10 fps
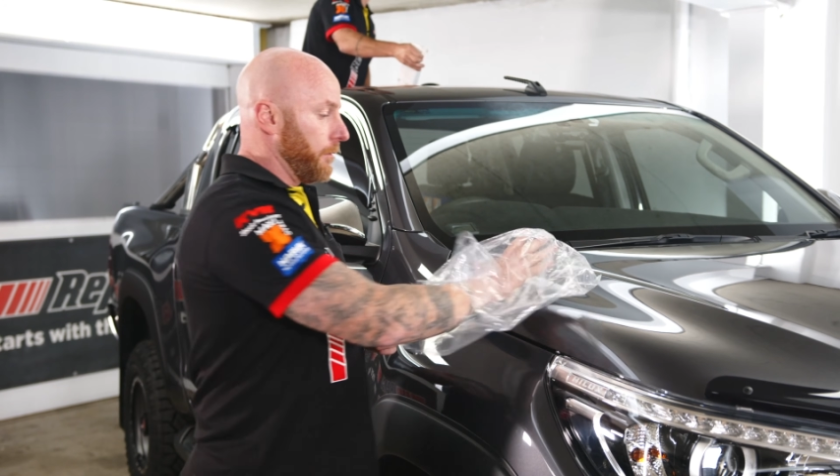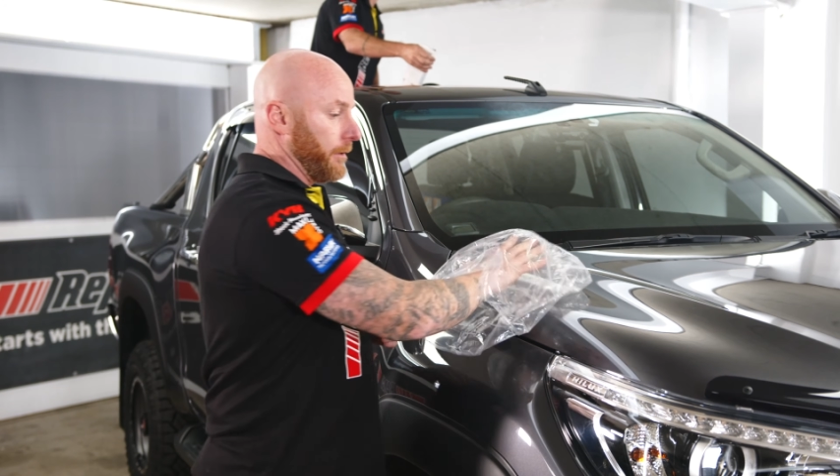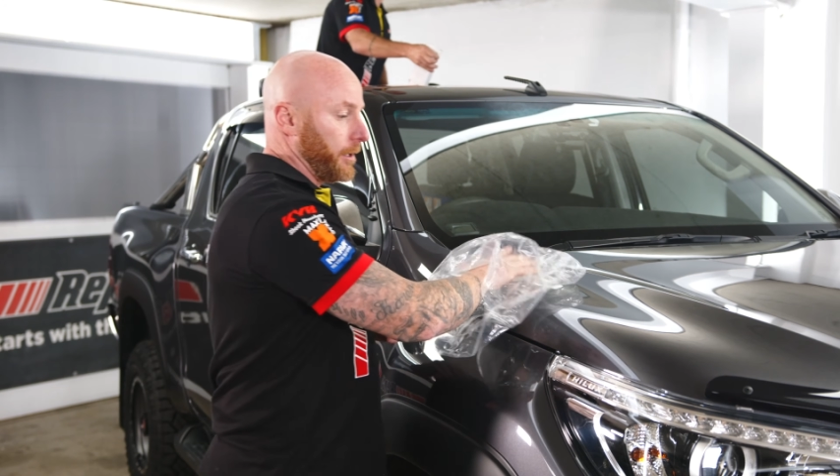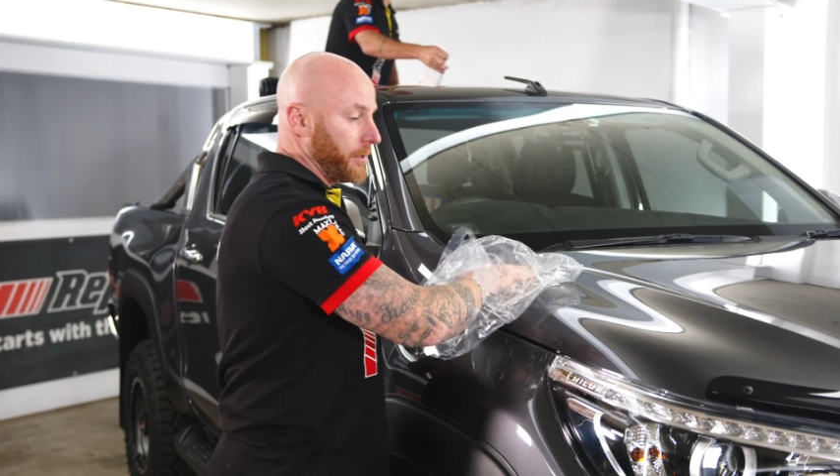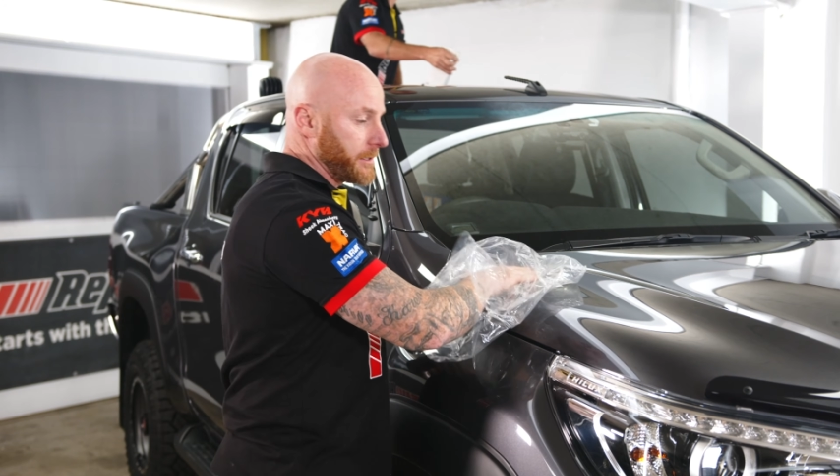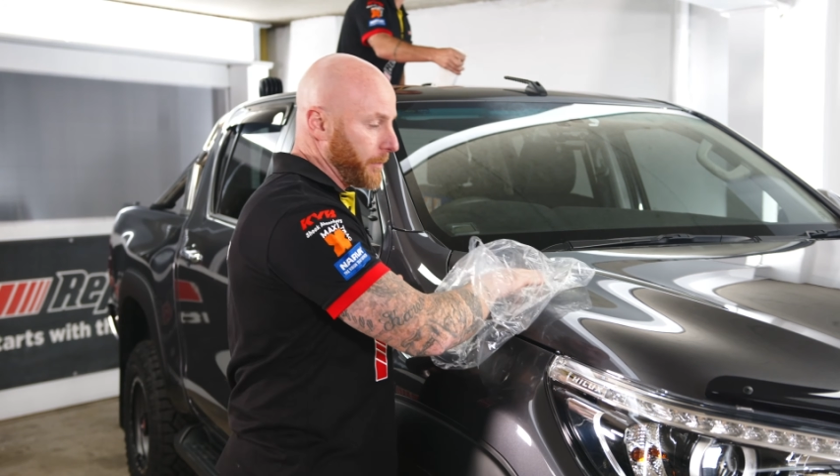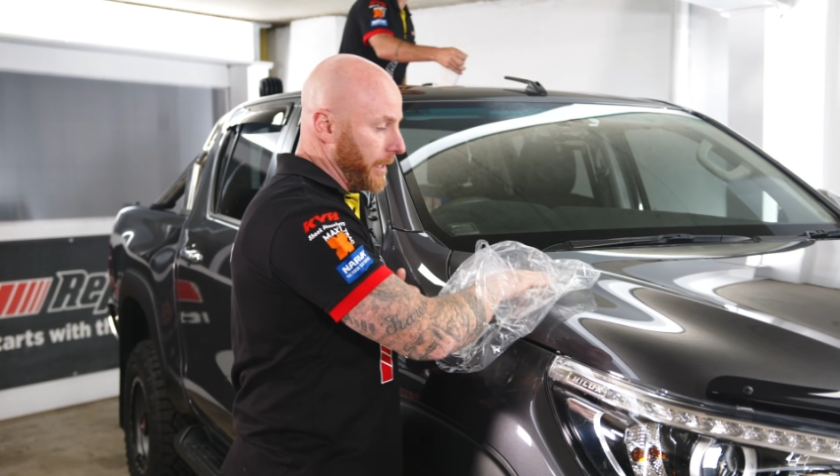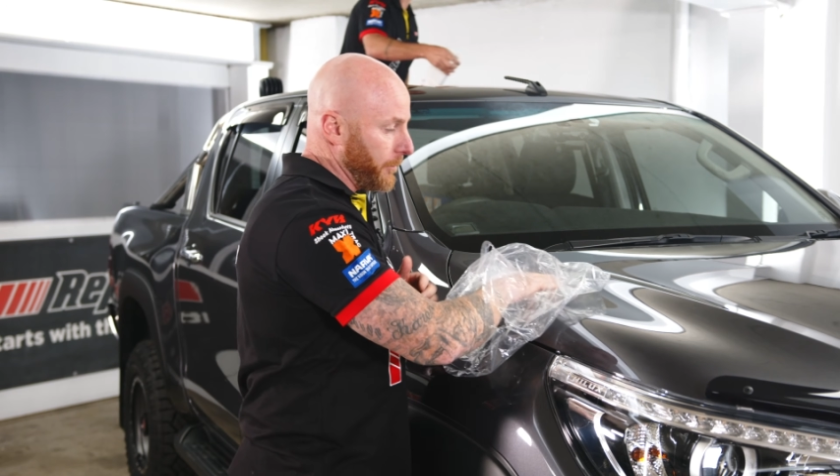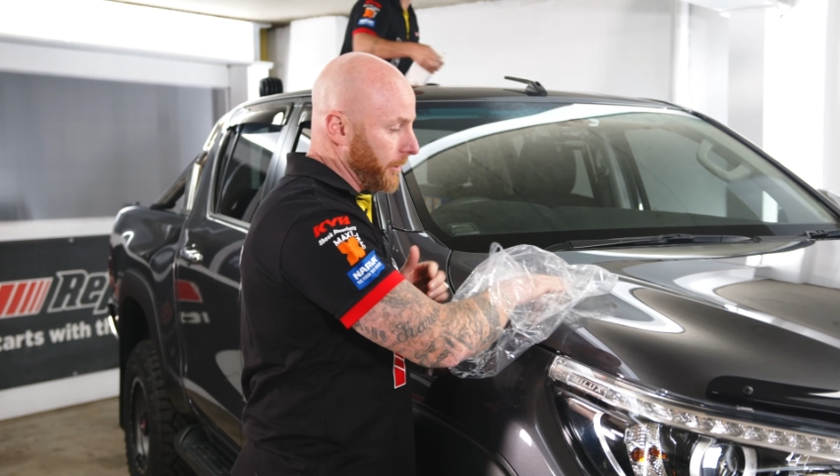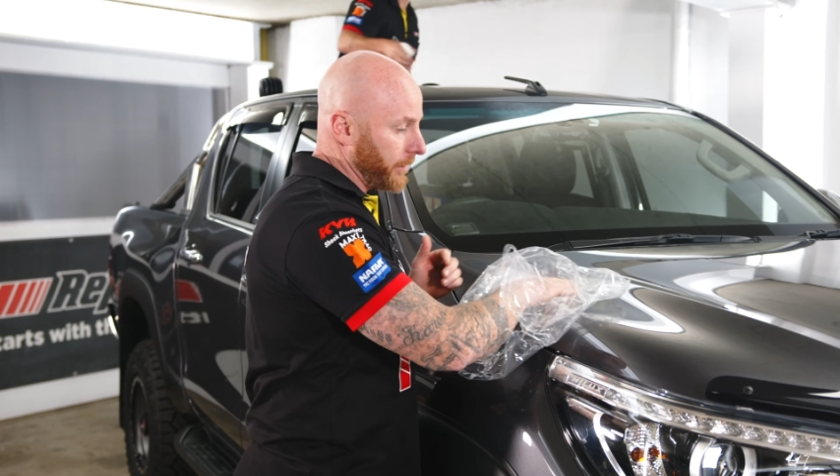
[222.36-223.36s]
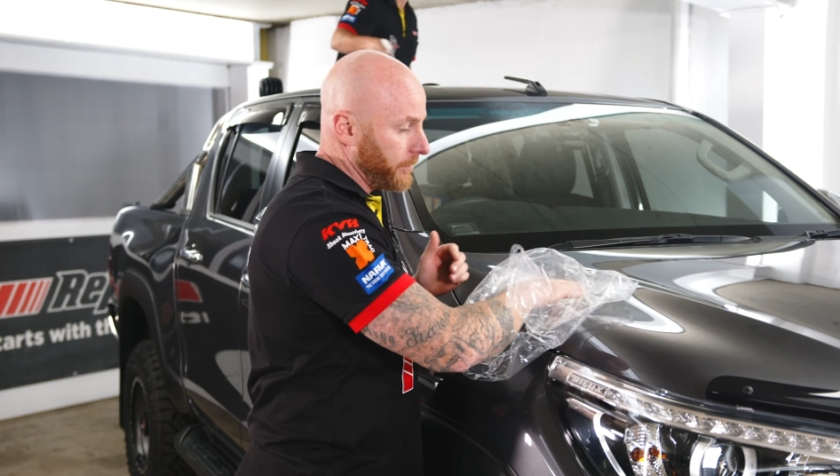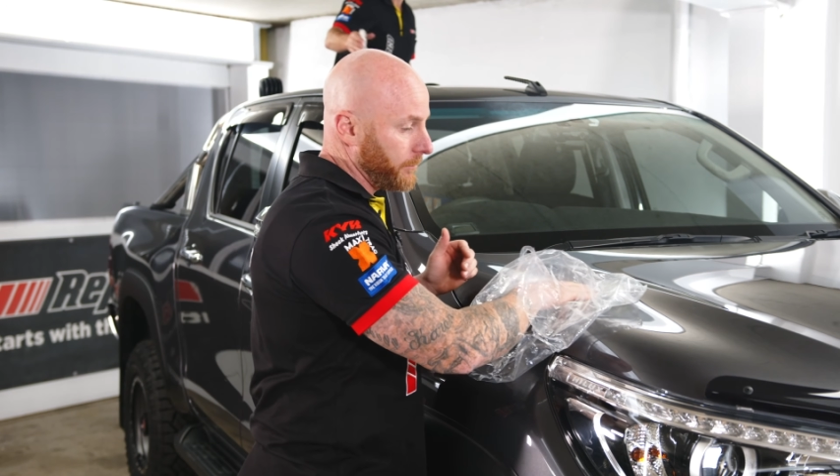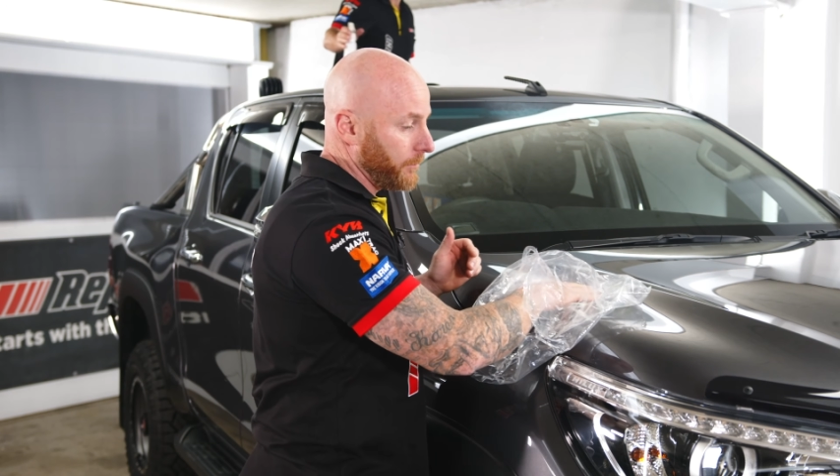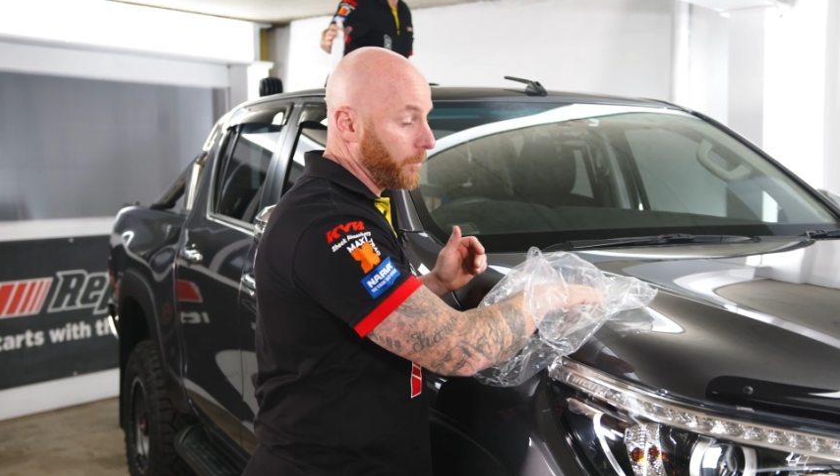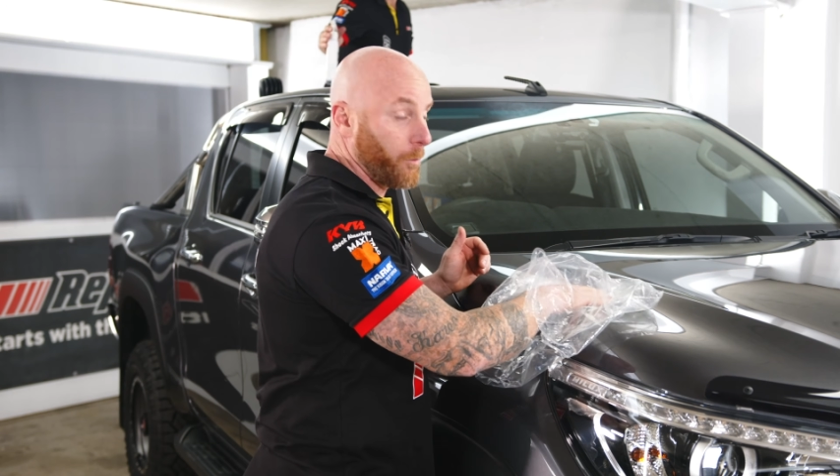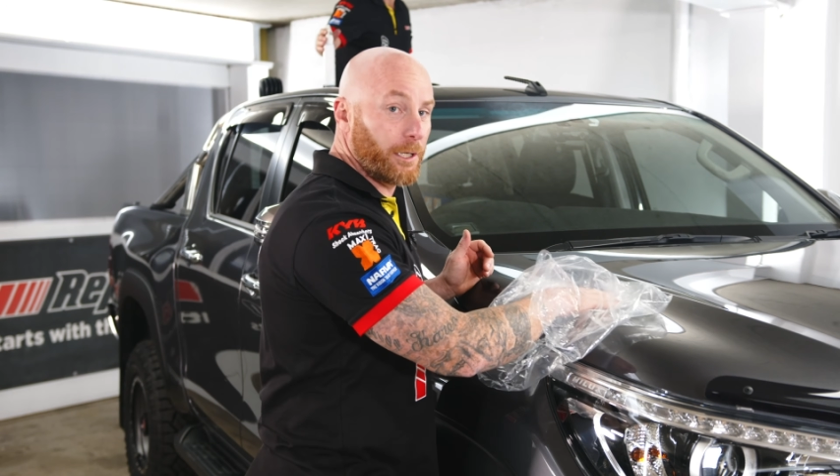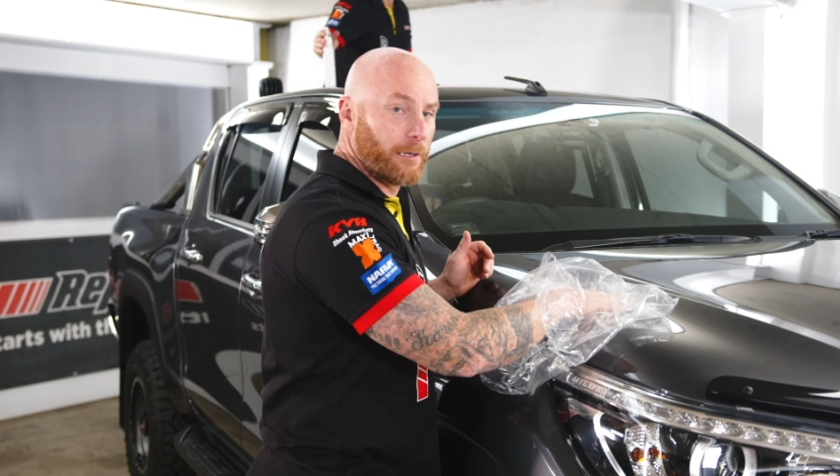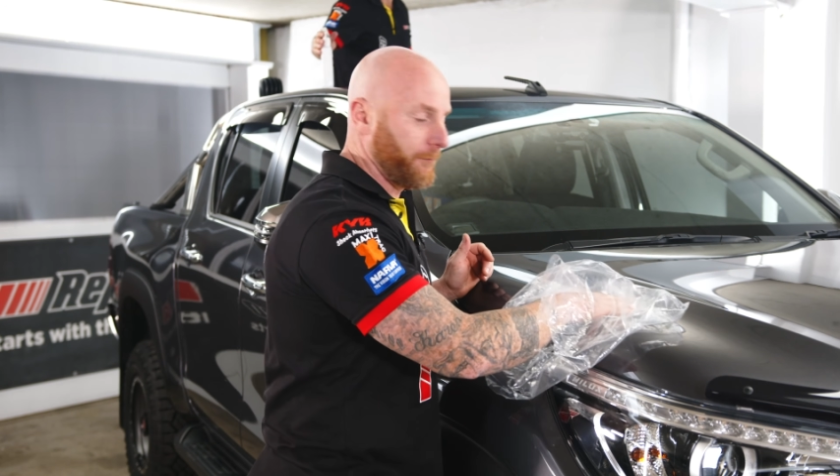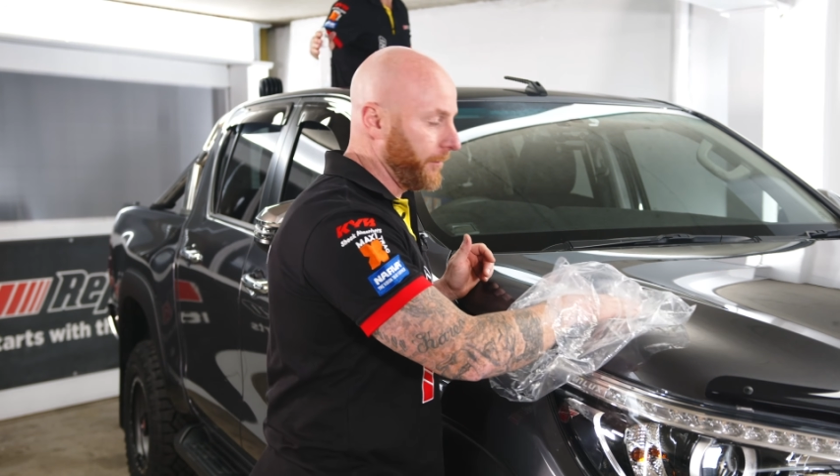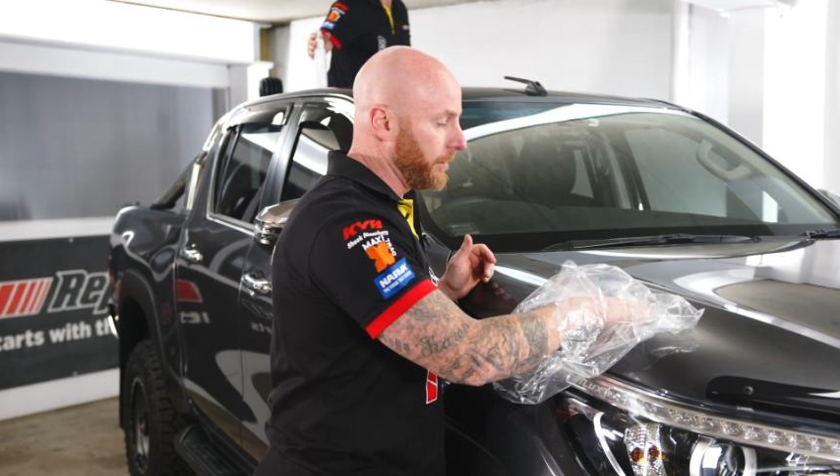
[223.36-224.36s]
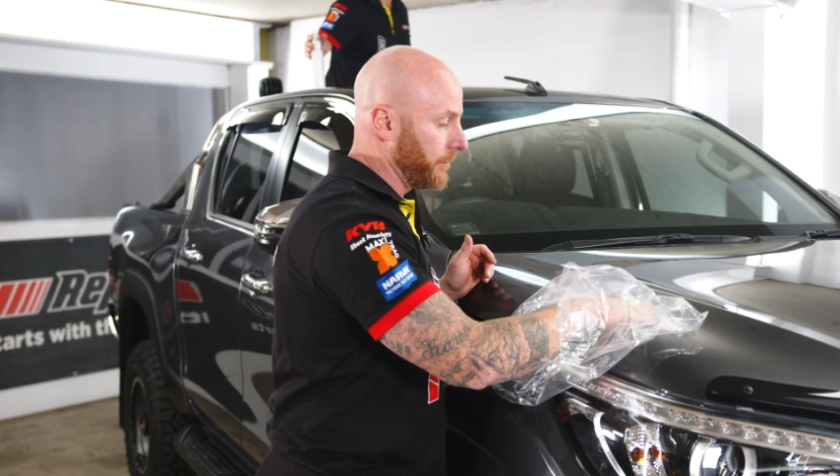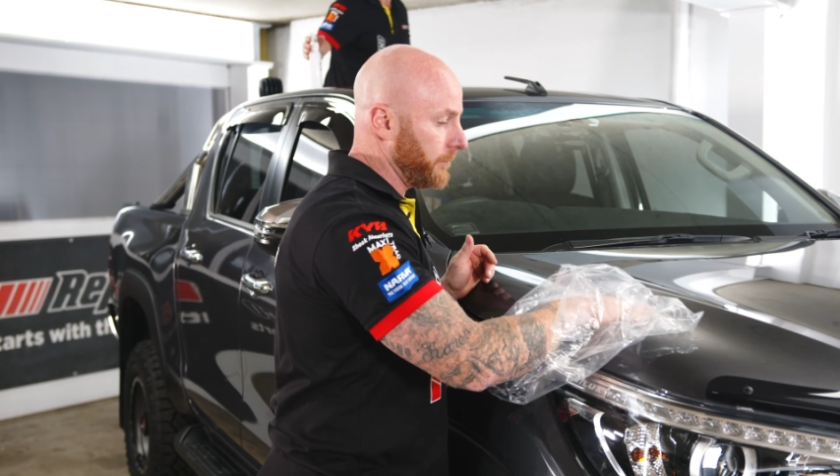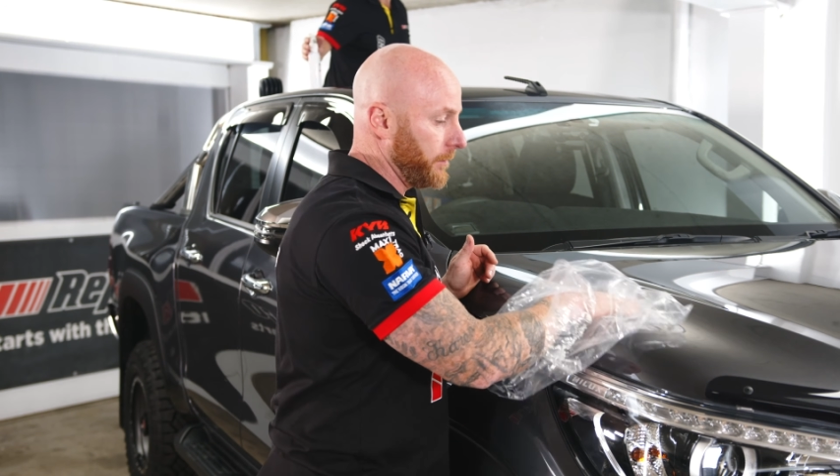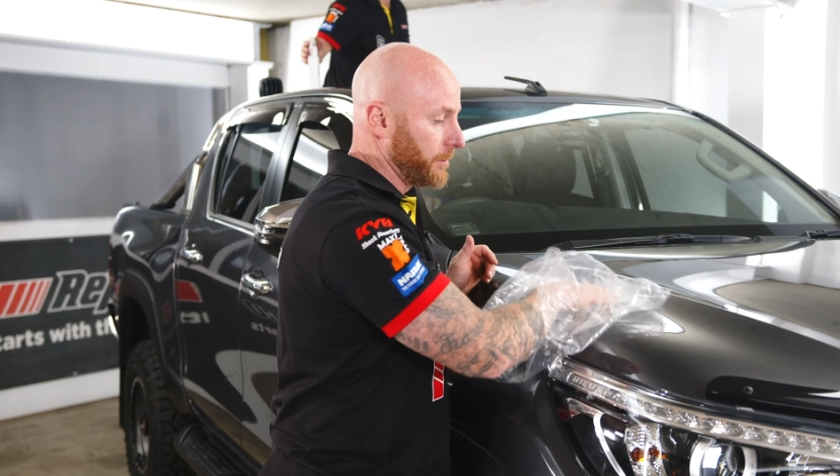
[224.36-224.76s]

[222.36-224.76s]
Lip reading: run across the paintwork. And what you can feel